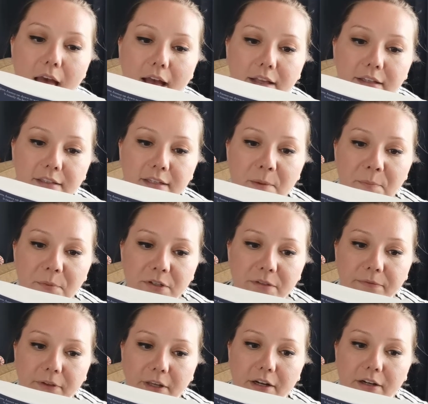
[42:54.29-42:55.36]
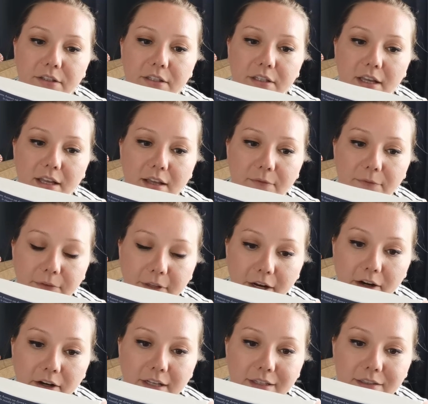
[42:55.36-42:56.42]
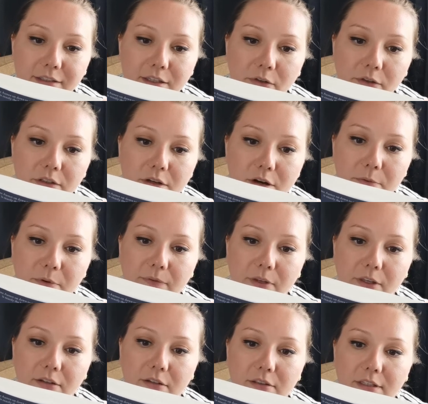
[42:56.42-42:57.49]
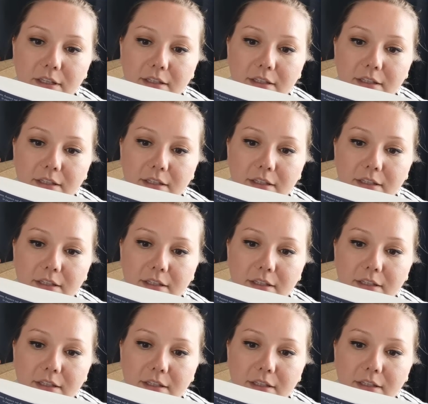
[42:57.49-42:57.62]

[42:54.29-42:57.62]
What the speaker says: As tempers flare and secrets are revealed,